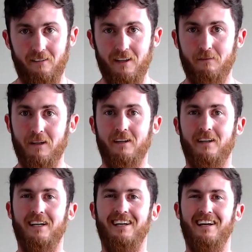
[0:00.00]
I went a bit,
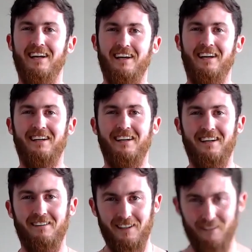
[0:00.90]

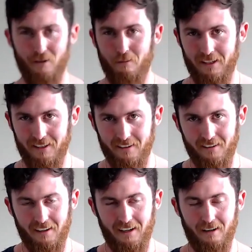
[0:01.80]
bit loopy,
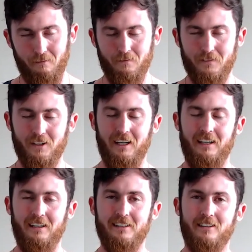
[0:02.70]
trying
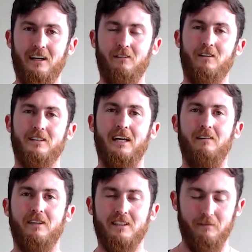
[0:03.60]
to integrate what was
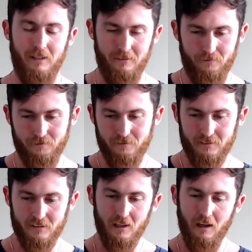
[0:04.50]
happening to me.
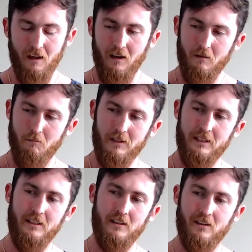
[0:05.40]
But
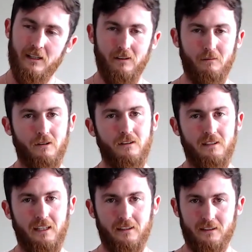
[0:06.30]
then it got even more
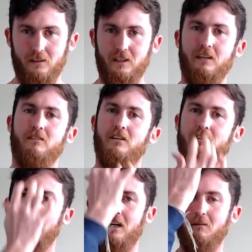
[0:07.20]
intense. So that
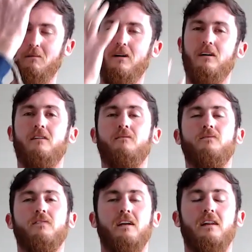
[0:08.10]
rose up.
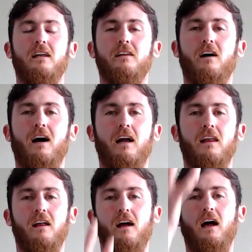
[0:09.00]
Another night,
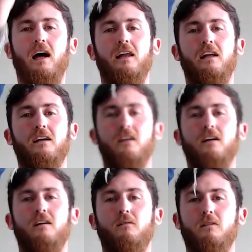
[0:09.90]
Ella
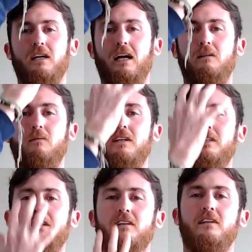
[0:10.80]
came,
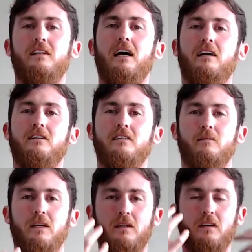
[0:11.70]
ascended down into
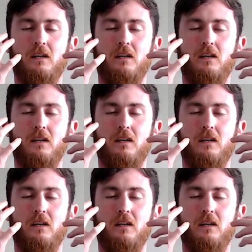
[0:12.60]
me.